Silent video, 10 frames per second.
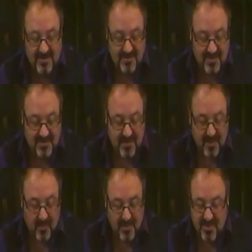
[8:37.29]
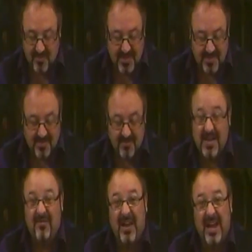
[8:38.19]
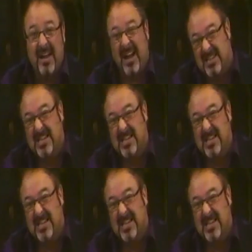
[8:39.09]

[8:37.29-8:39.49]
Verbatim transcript: Sometimes when I work with children in schools, they forget that.